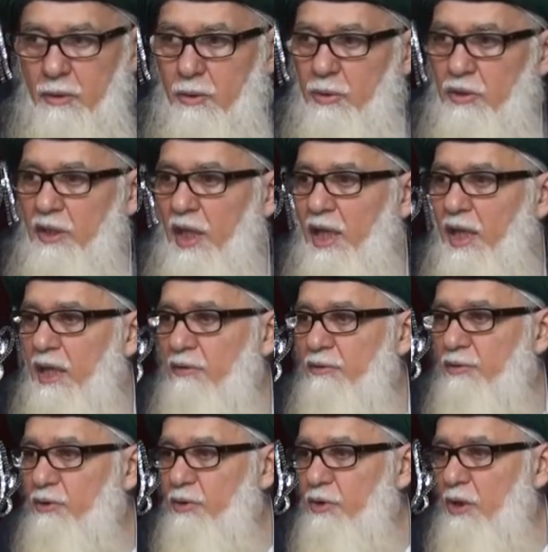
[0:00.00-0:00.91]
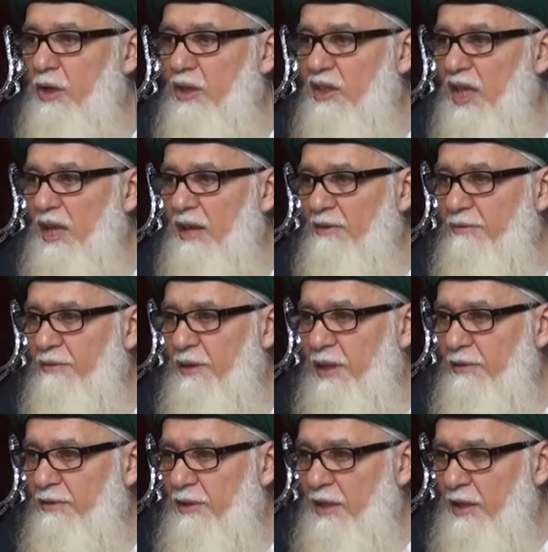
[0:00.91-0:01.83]
Today, if you don't have
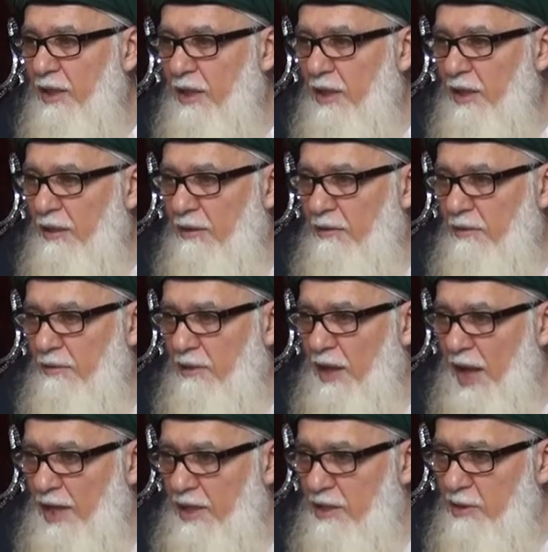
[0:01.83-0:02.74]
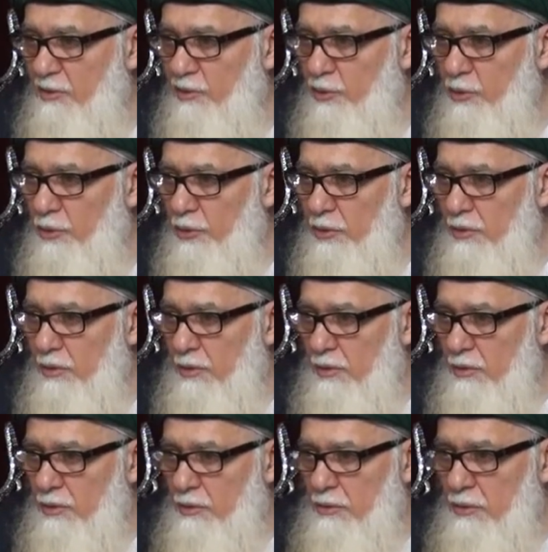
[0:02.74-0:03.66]
a nice food,
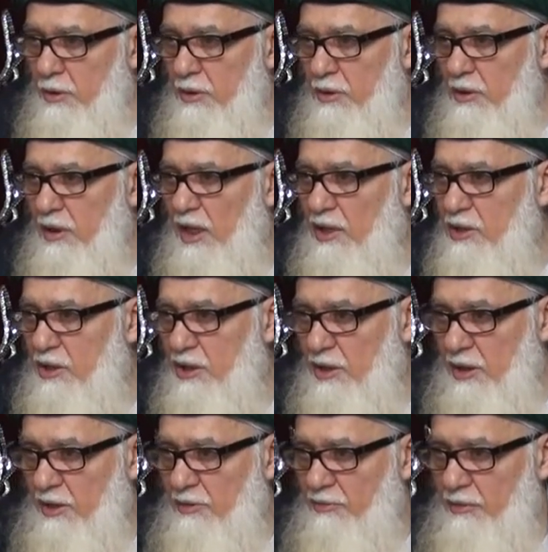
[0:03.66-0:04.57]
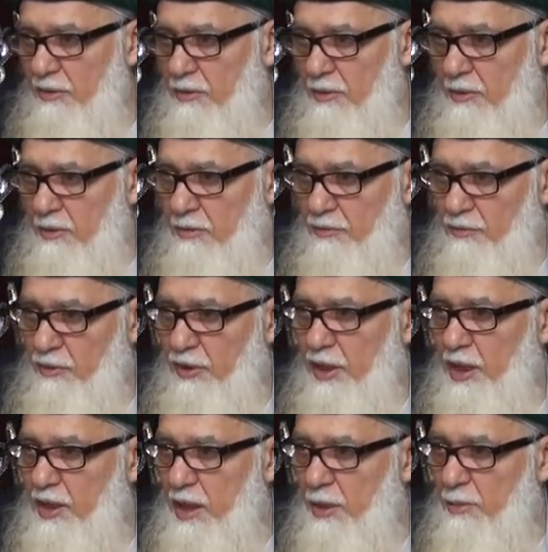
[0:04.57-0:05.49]
you don't touch it even.
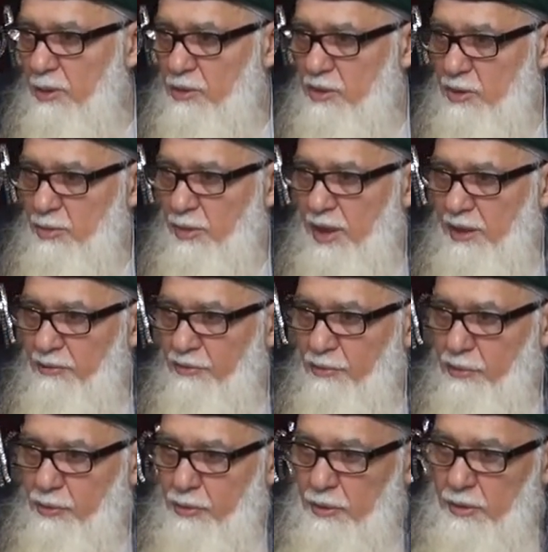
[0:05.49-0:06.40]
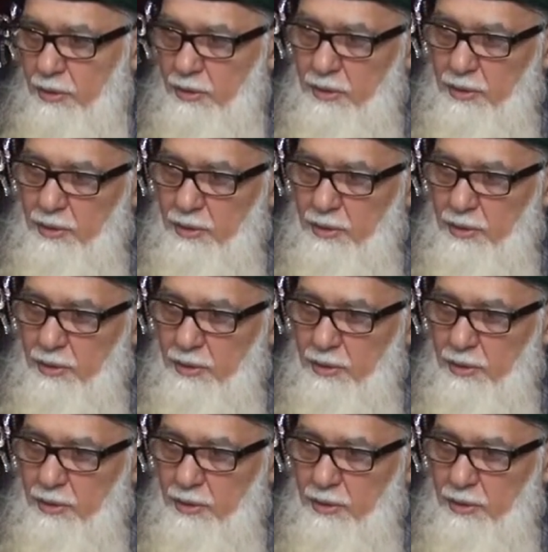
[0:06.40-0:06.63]
Forget about smelly food.